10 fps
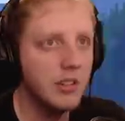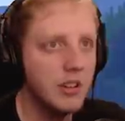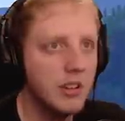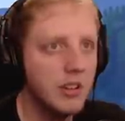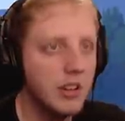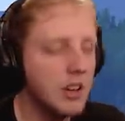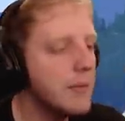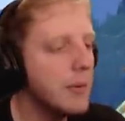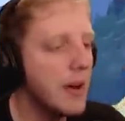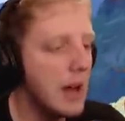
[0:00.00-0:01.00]
I can't
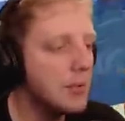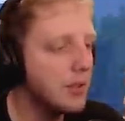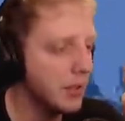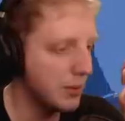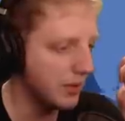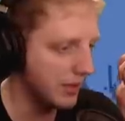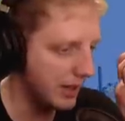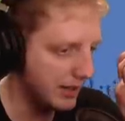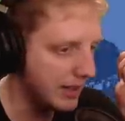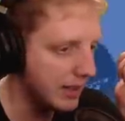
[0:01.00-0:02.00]
remember what episode it was that
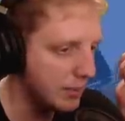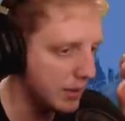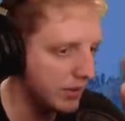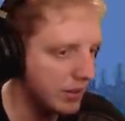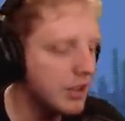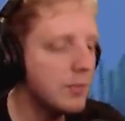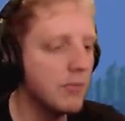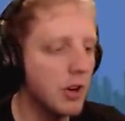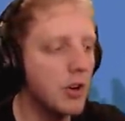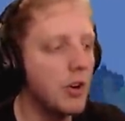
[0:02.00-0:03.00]
I did it, but it's, it's
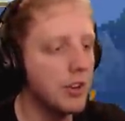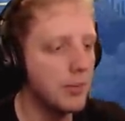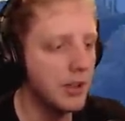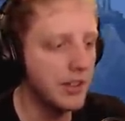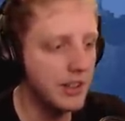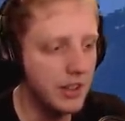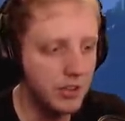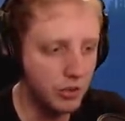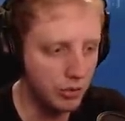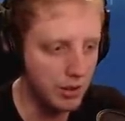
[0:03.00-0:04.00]
recorded because I did it
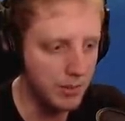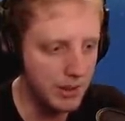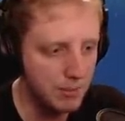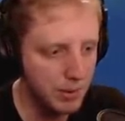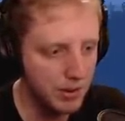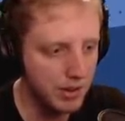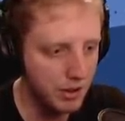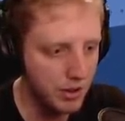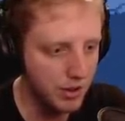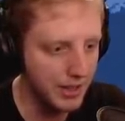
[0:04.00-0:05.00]
on stream and then put the
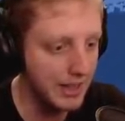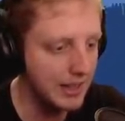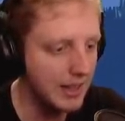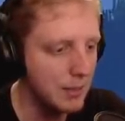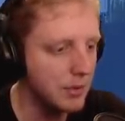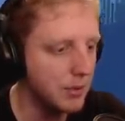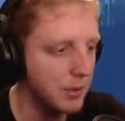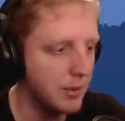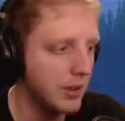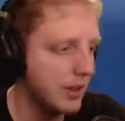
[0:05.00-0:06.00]
recording in an
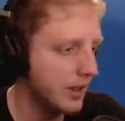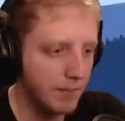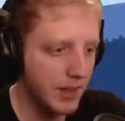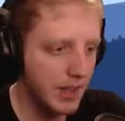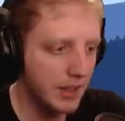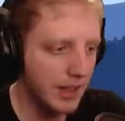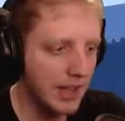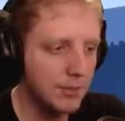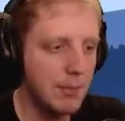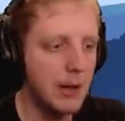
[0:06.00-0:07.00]
episode. And the
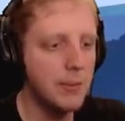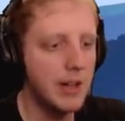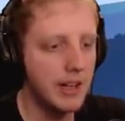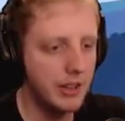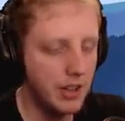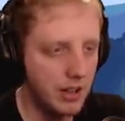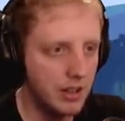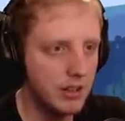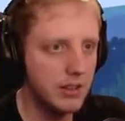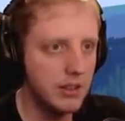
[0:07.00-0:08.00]
last biome that I
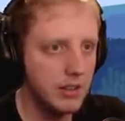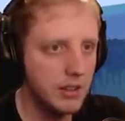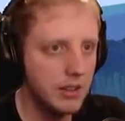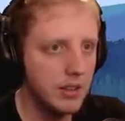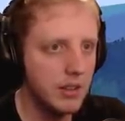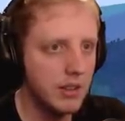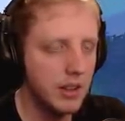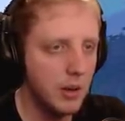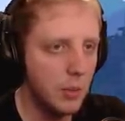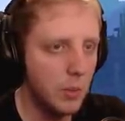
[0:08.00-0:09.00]
got
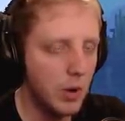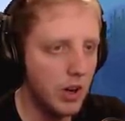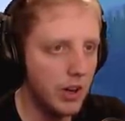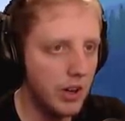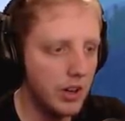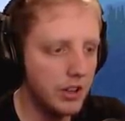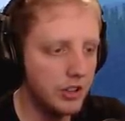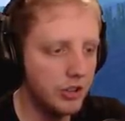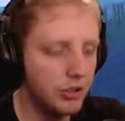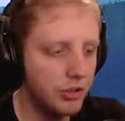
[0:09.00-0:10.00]

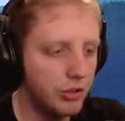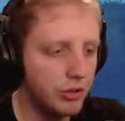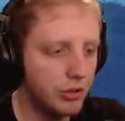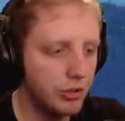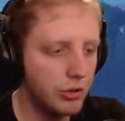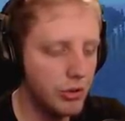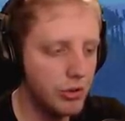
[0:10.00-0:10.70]
was